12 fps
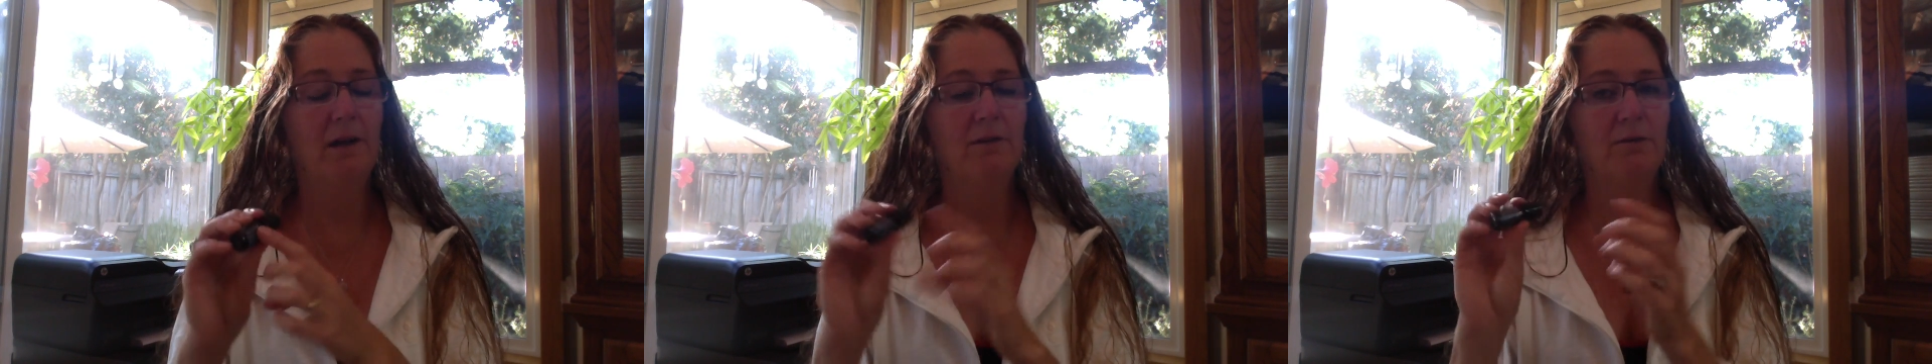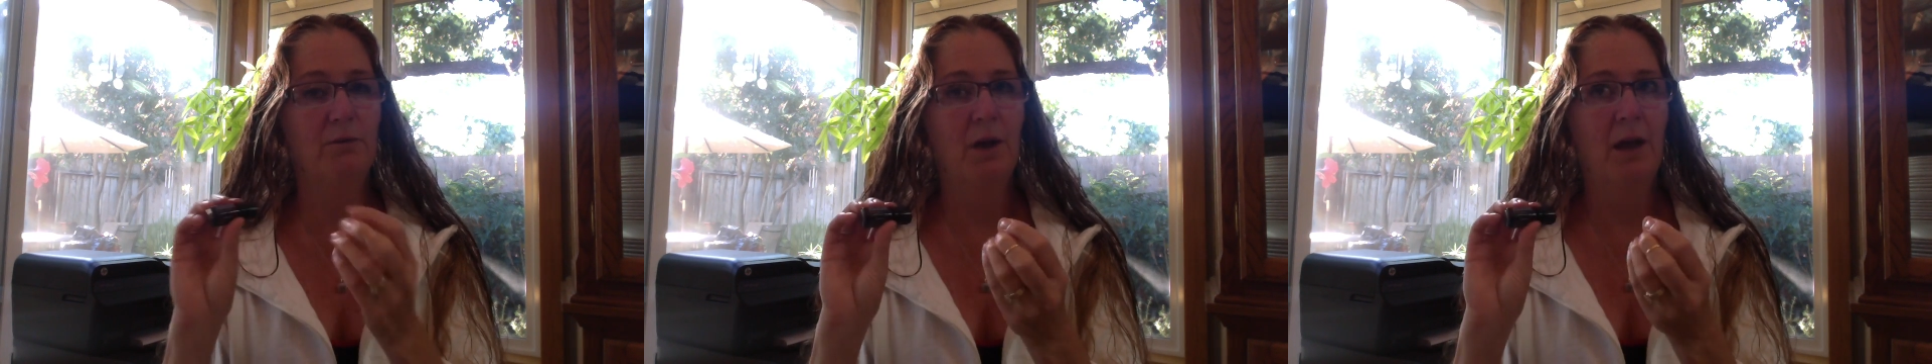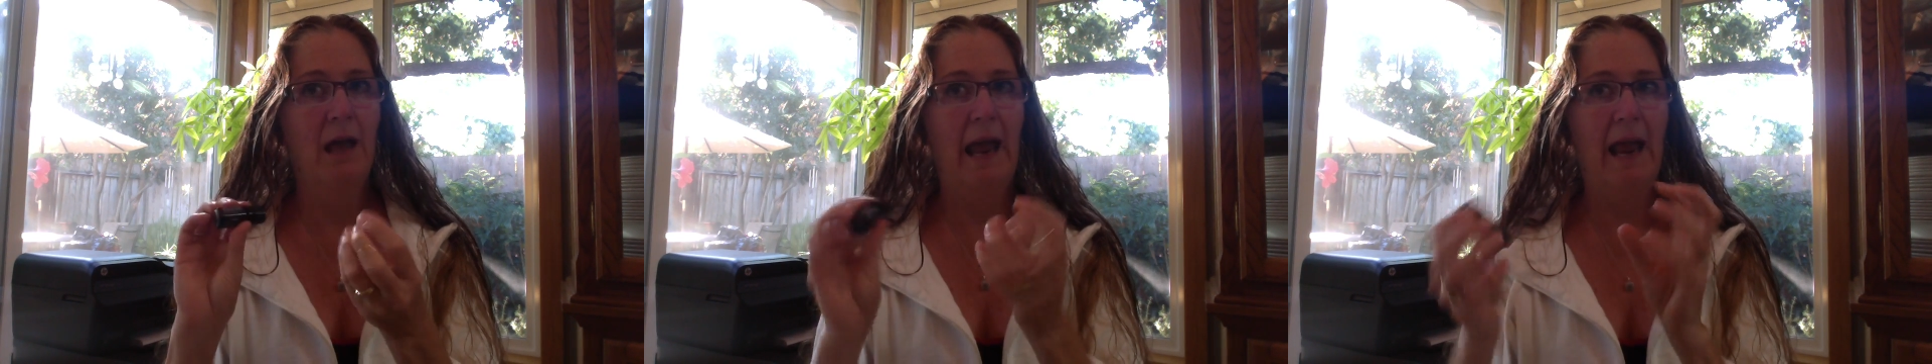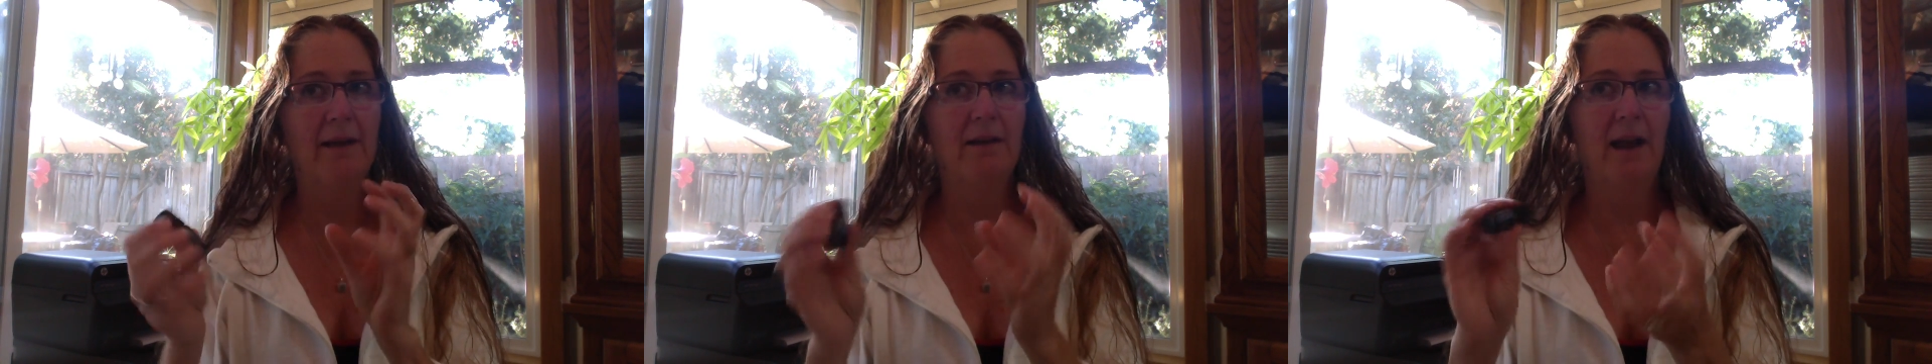of
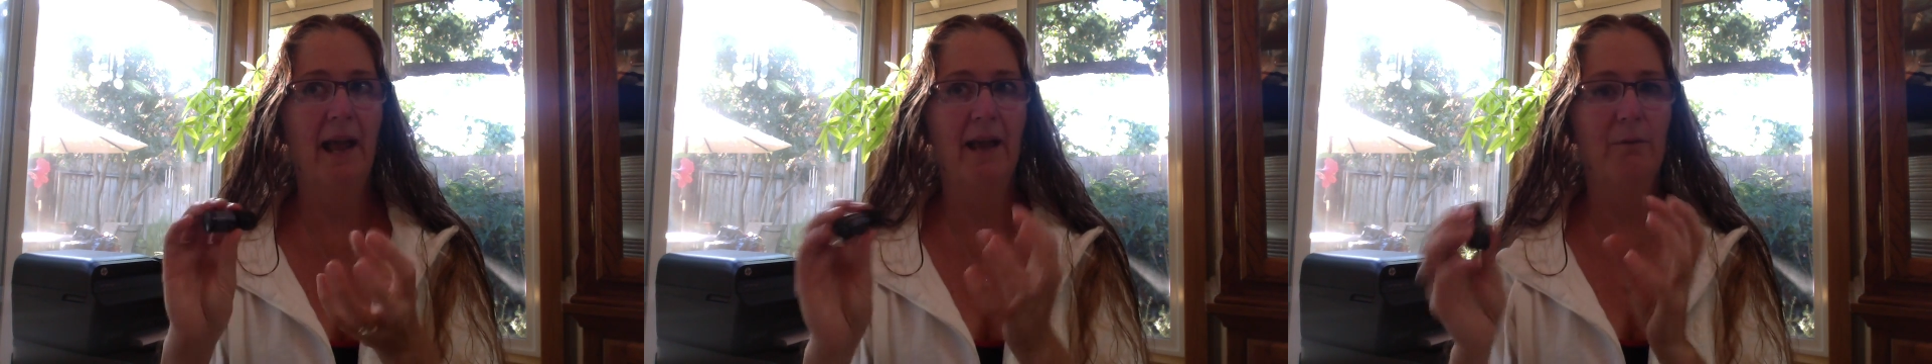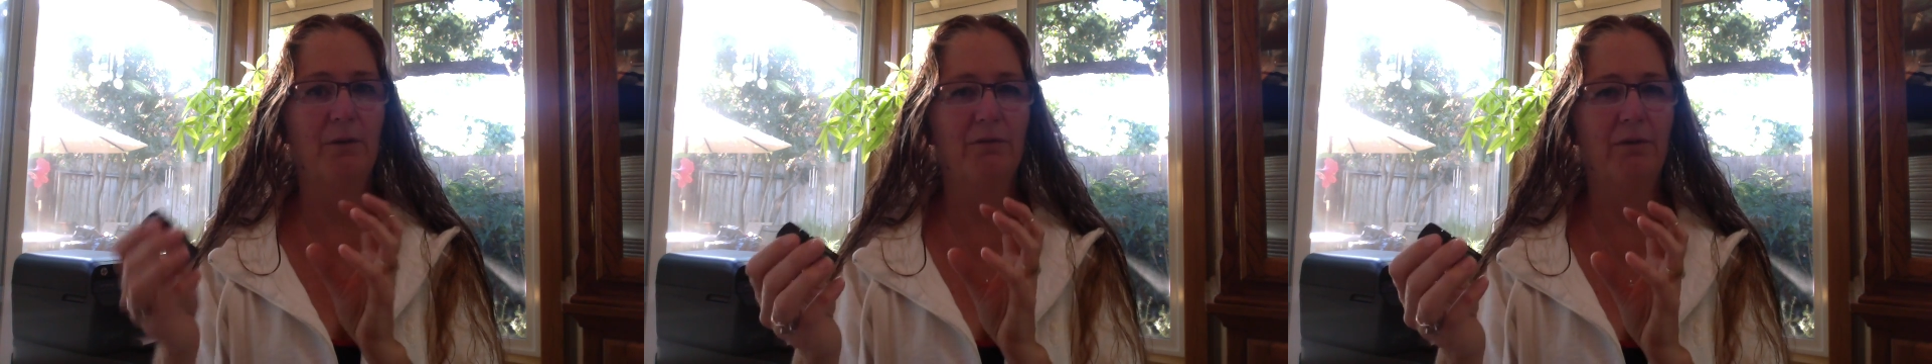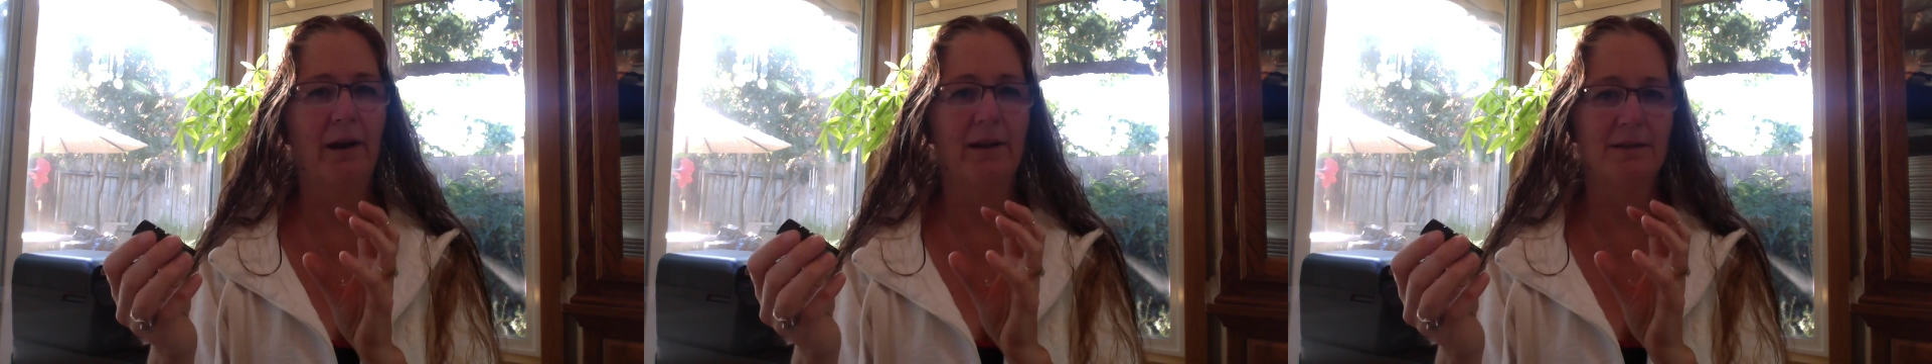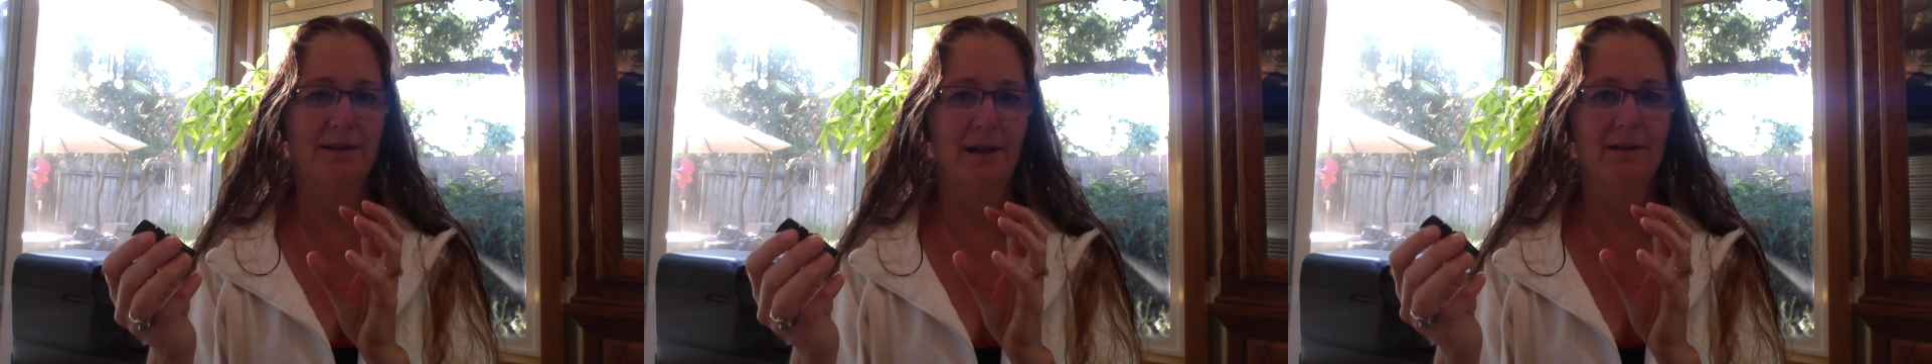hand in hand with
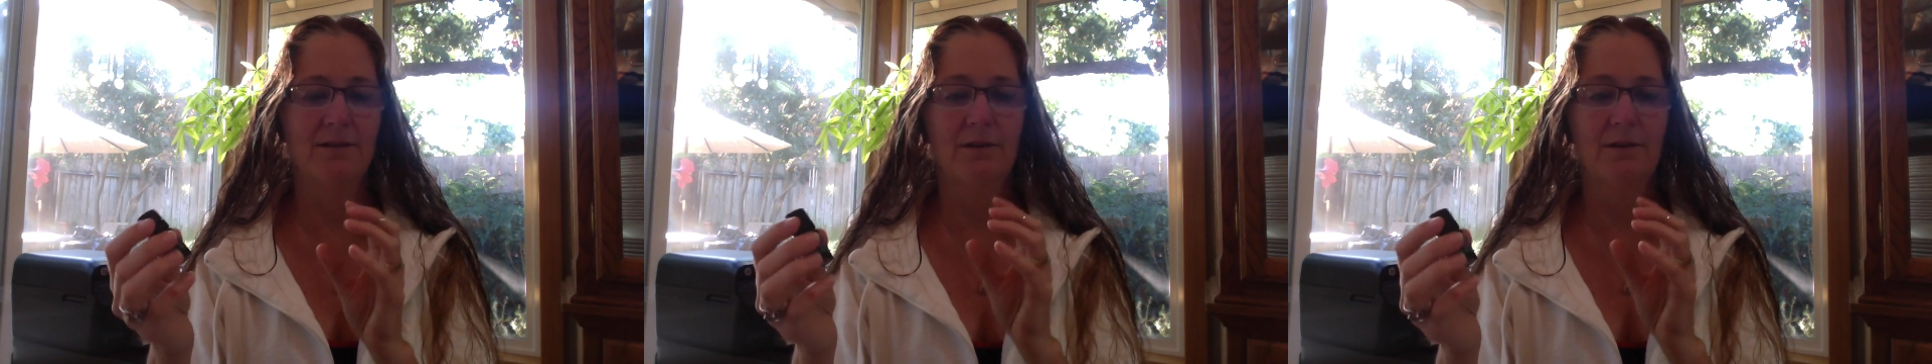frankincense.